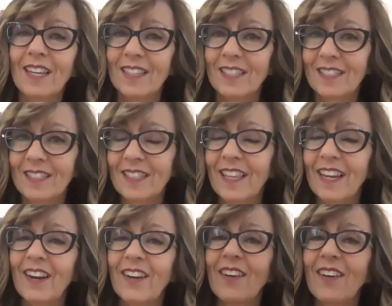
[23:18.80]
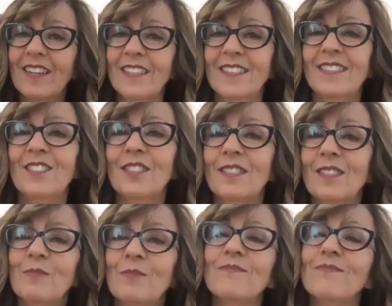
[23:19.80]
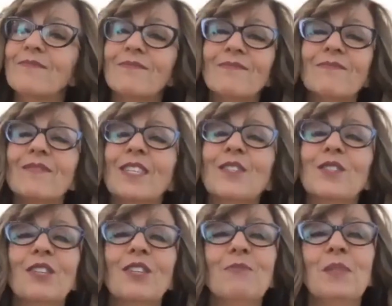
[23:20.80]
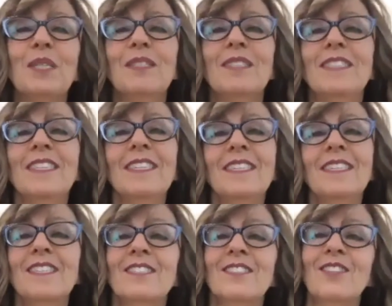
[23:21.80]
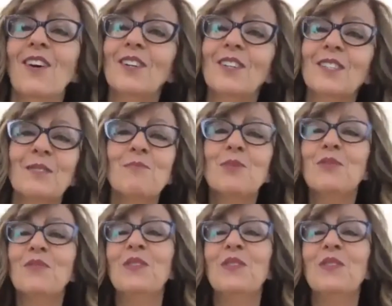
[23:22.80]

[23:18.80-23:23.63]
sit there and just let yourself be dinged and donged and moved